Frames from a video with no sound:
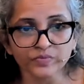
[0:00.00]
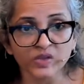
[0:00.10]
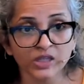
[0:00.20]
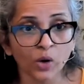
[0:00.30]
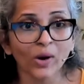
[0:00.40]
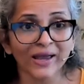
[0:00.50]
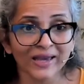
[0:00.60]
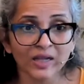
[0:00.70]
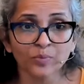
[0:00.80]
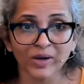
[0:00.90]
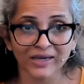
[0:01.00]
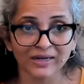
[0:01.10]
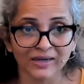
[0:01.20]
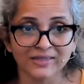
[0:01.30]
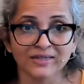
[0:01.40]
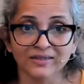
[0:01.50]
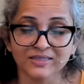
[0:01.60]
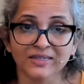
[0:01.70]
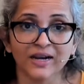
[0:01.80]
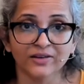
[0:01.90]
Now, I help my clients
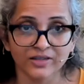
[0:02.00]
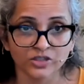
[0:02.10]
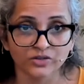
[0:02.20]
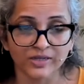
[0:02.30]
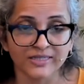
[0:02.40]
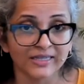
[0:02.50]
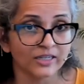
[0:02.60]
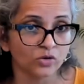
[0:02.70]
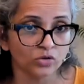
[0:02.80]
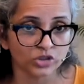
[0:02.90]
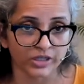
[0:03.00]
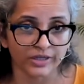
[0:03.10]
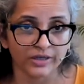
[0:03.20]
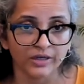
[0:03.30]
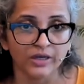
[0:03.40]
understand their stress in coaching,